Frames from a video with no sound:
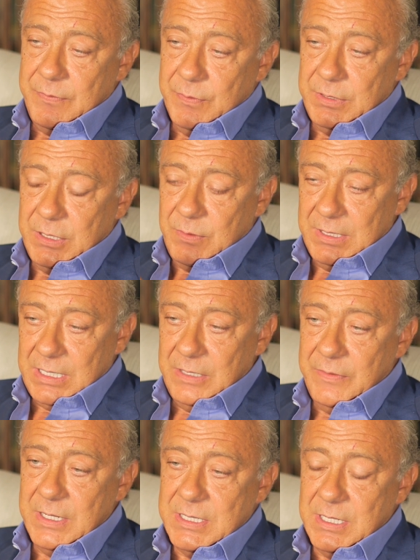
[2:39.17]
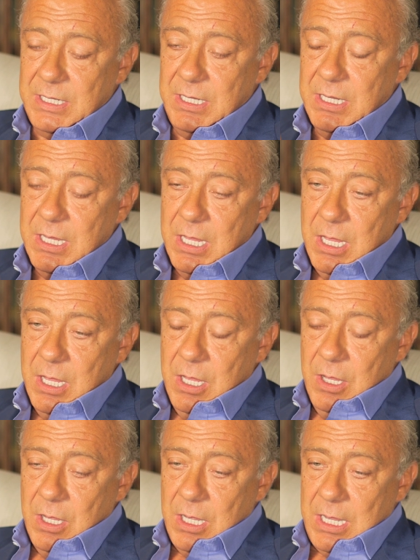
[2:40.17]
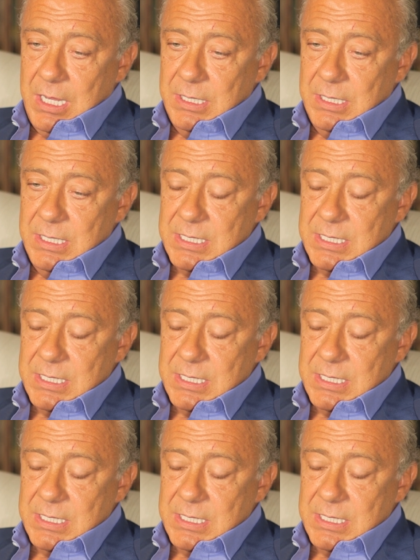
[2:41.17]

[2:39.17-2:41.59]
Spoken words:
And for the 20th anniversary, I